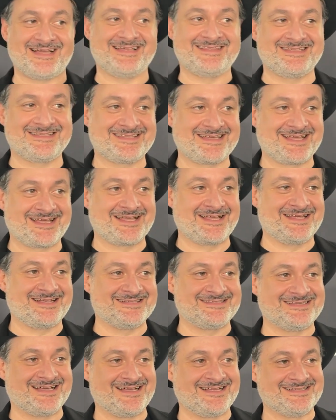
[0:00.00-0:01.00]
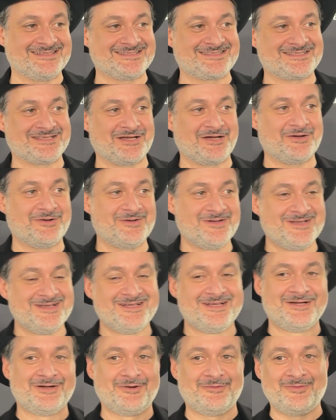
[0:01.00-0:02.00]
I think they can get it done, so
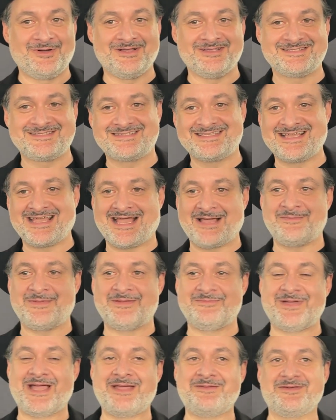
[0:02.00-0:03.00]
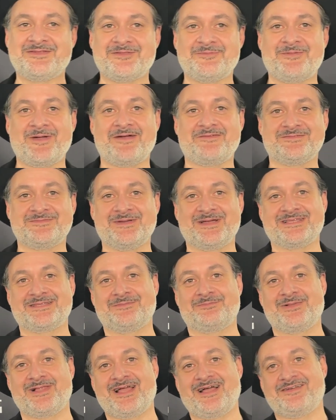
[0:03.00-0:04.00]
we'll see. I mean, maybe if the Penguins make
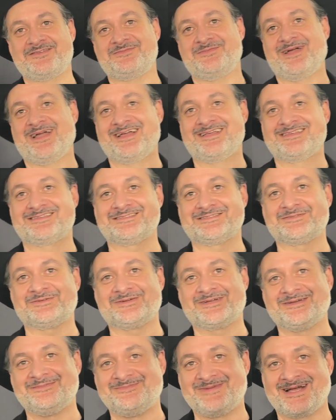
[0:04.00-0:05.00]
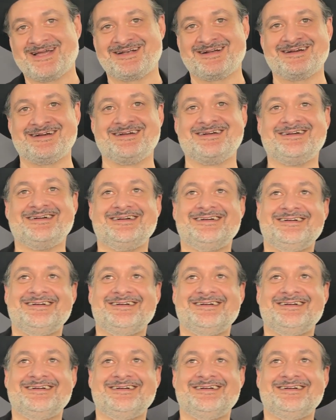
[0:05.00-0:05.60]
the playoffs, my answers will get better.